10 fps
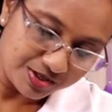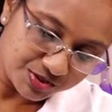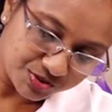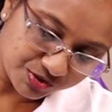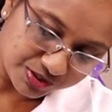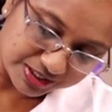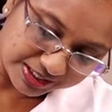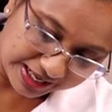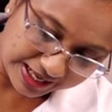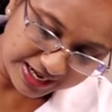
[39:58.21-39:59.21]
So
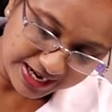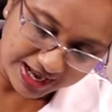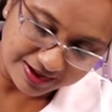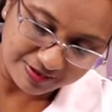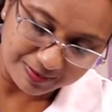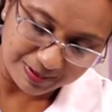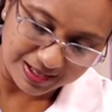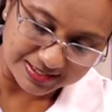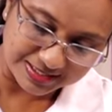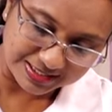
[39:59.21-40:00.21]
again, I will
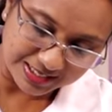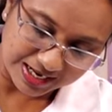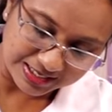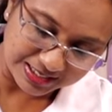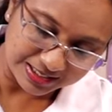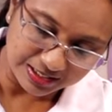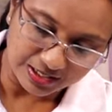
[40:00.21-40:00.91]
place it under